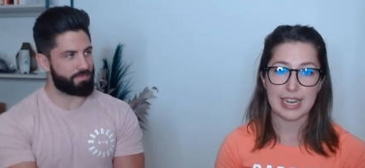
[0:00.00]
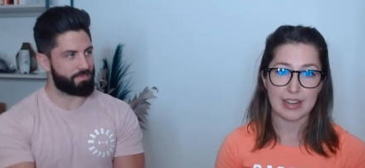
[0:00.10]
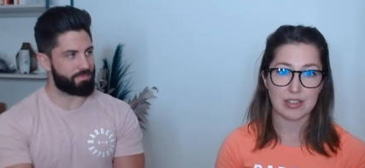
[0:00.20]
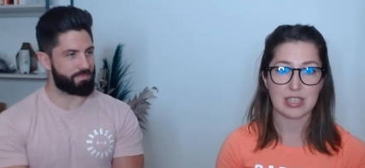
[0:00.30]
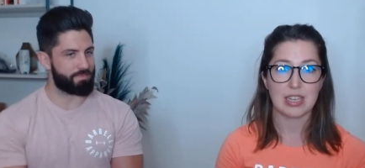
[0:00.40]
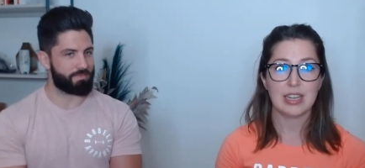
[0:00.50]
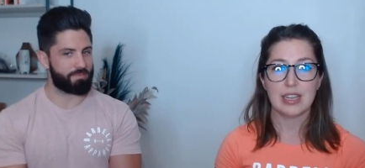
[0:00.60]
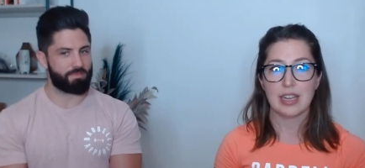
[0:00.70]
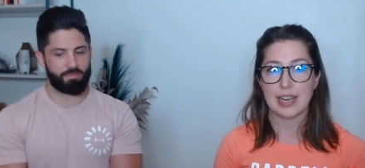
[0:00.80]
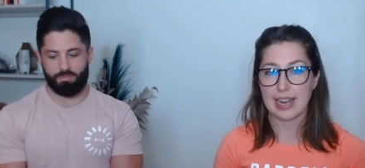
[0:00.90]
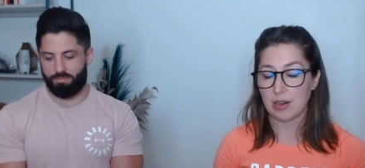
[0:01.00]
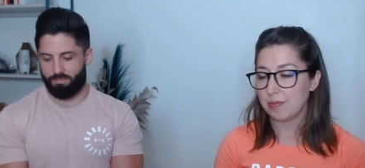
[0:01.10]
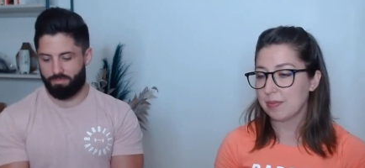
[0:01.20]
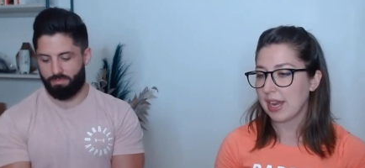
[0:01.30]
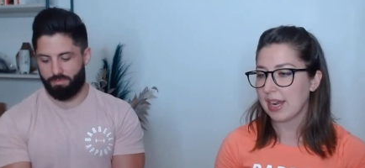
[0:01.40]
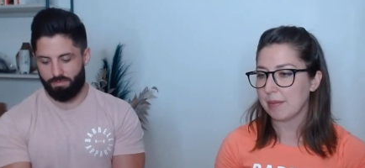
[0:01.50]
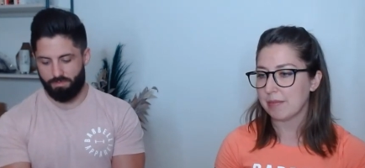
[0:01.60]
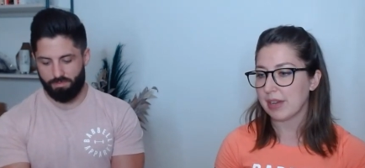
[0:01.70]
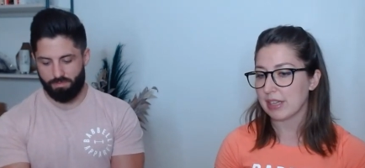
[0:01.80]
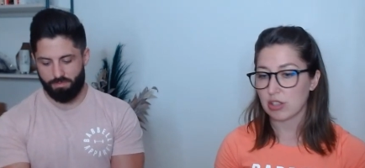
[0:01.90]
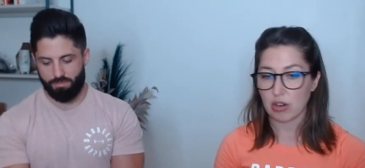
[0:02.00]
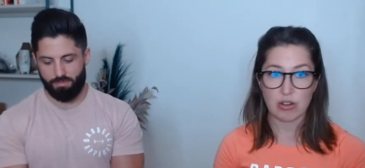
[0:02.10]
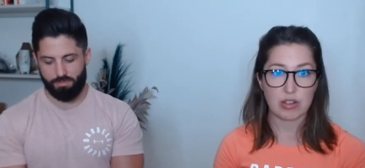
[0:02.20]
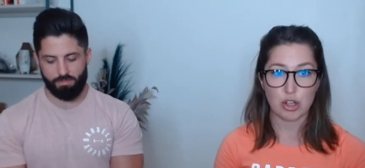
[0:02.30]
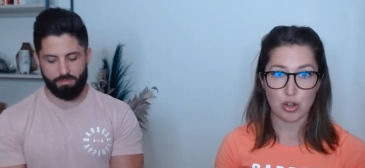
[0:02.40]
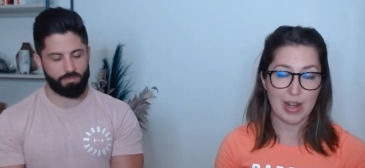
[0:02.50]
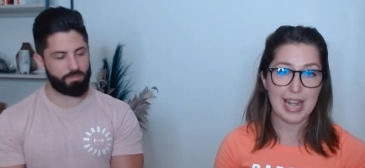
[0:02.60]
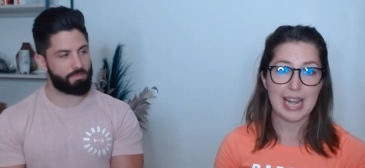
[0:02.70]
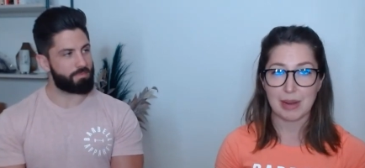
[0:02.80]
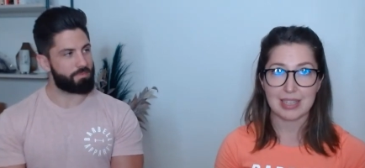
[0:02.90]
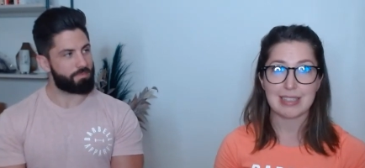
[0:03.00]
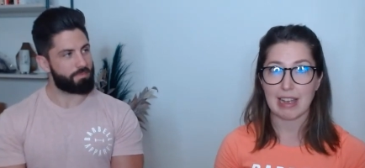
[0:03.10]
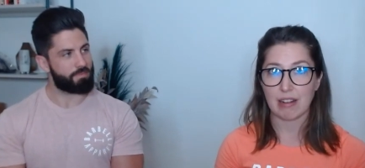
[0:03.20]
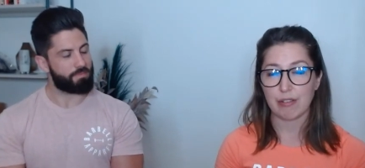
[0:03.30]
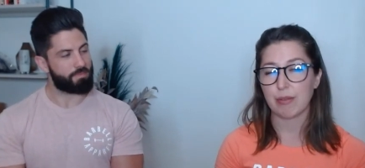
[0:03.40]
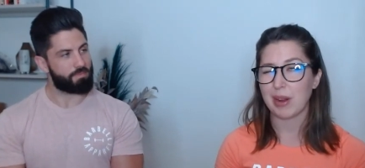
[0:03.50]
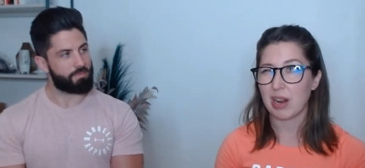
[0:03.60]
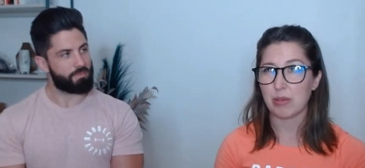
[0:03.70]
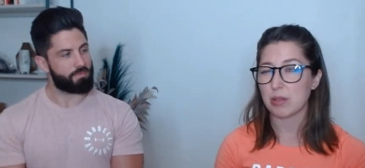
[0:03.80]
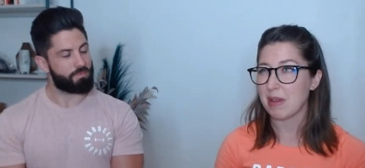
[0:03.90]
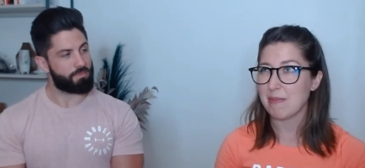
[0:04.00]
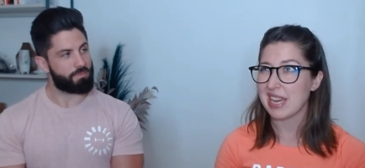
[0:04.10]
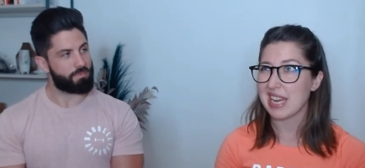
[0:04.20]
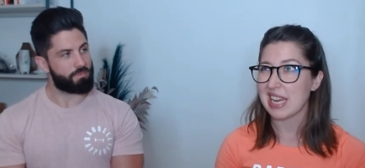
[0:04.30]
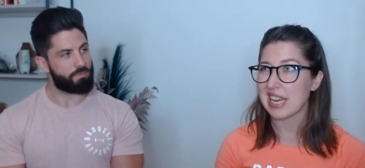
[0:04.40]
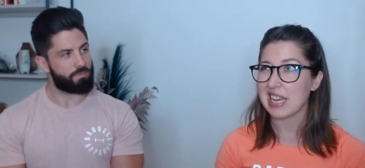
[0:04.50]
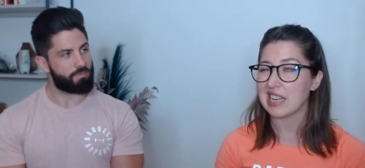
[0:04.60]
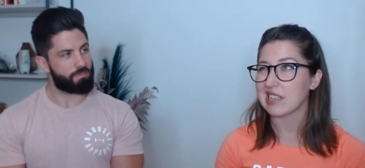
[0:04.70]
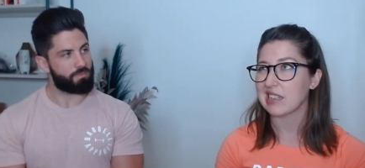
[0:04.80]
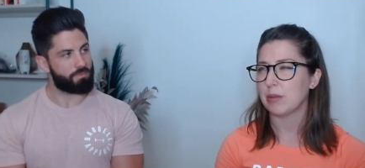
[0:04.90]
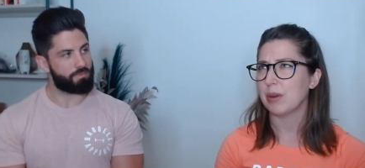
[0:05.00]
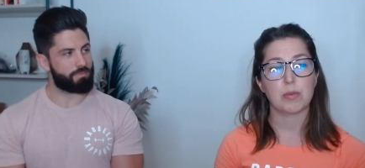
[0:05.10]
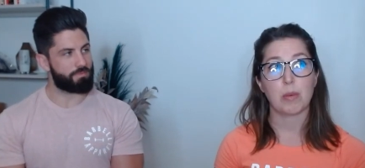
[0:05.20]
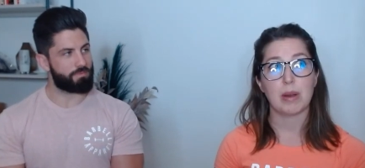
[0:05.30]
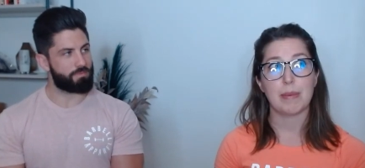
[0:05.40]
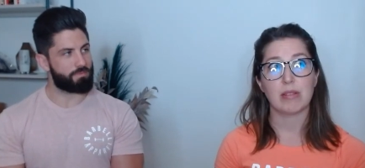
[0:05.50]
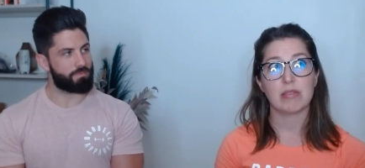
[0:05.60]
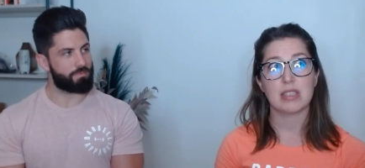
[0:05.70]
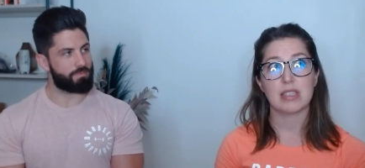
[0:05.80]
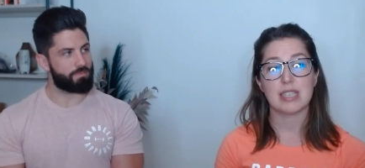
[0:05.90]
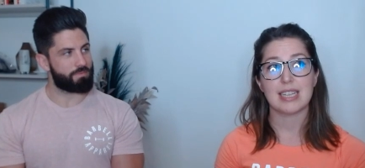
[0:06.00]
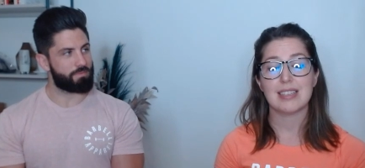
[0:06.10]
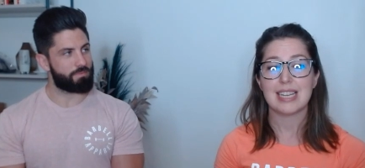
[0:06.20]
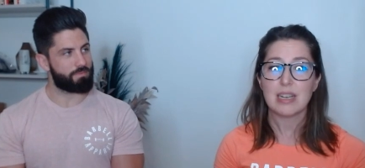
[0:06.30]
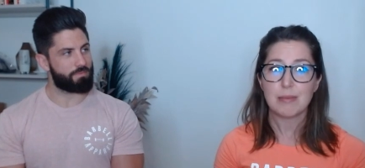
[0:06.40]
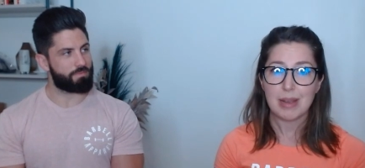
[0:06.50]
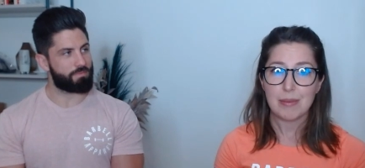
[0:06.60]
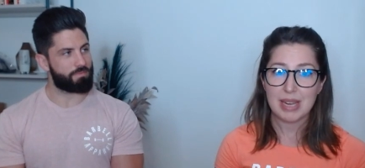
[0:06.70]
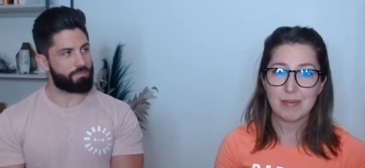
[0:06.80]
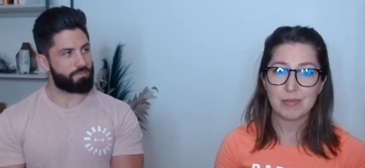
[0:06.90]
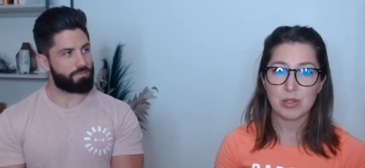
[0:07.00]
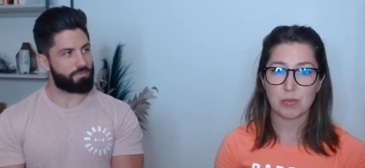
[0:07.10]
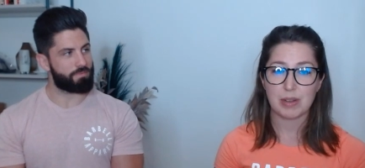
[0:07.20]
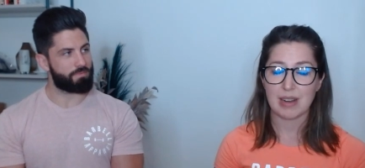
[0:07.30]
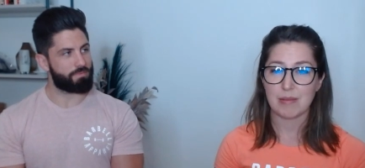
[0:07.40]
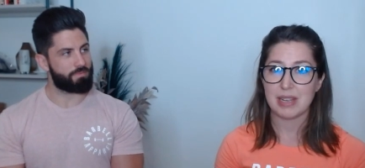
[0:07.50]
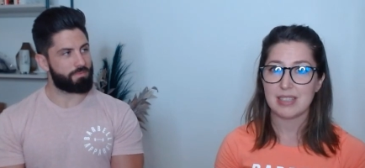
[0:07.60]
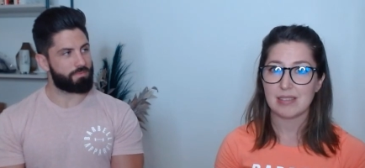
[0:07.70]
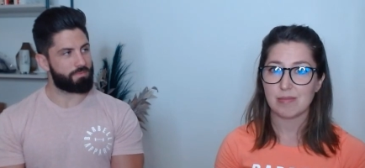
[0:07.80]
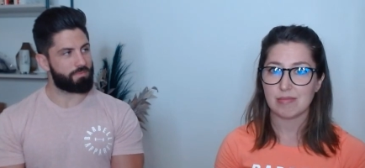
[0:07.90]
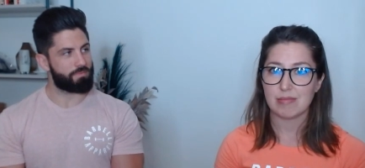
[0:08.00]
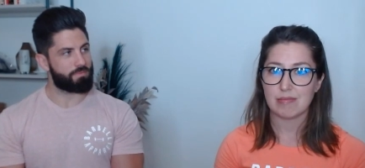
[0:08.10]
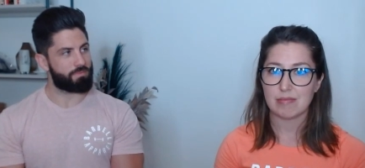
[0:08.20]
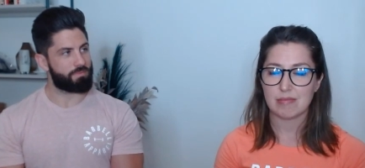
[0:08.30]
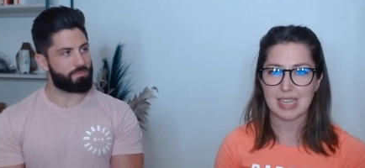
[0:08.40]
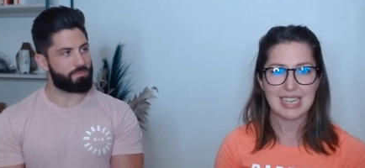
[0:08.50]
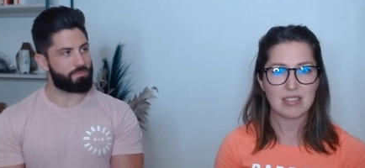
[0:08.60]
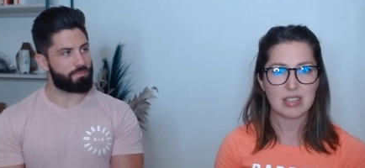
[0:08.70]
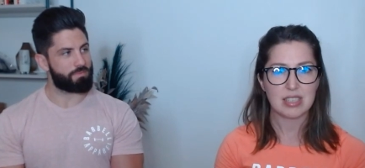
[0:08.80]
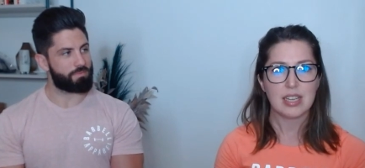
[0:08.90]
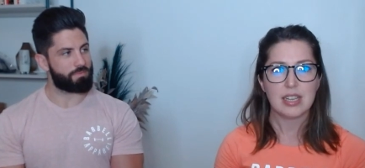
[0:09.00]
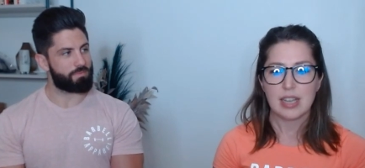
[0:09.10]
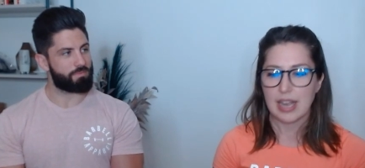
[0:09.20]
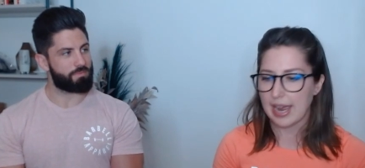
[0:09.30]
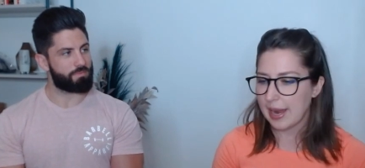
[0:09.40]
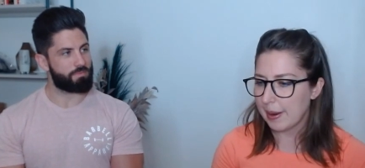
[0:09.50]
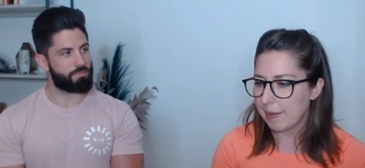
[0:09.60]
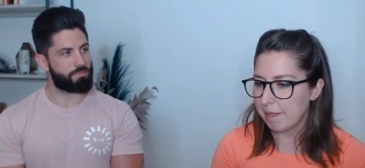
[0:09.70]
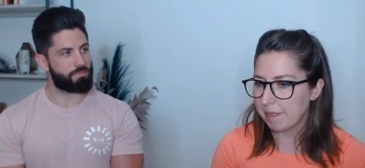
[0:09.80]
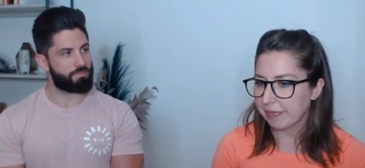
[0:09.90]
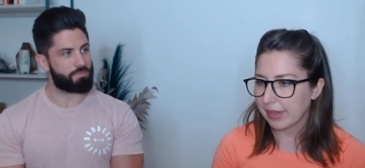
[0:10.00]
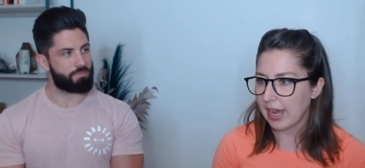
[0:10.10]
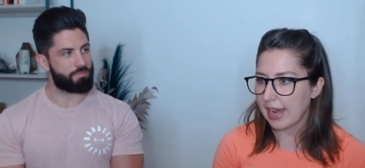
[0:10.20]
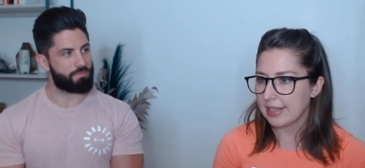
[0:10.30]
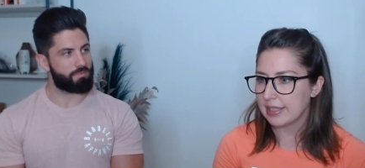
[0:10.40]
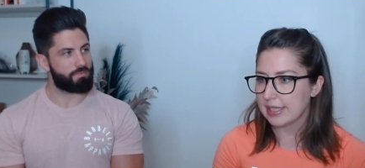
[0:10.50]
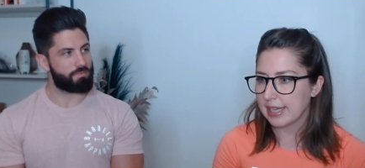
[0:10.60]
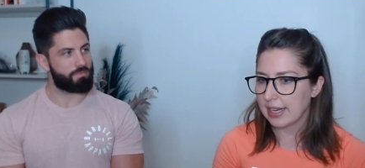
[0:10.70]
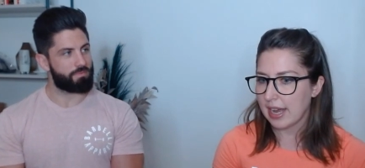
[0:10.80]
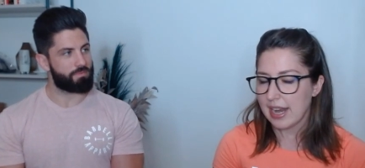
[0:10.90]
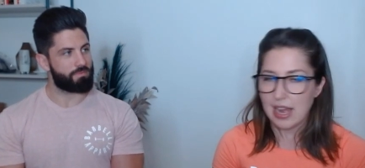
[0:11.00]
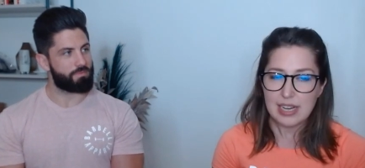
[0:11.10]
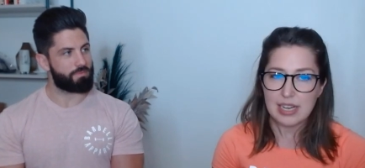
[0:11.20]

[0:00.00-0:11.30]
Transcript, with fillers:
Speaker 1: years now. Um, I started training myself when I was maybe, I was probably about sixteen maybe. So kind of mid-teens. Um, and uh, I, I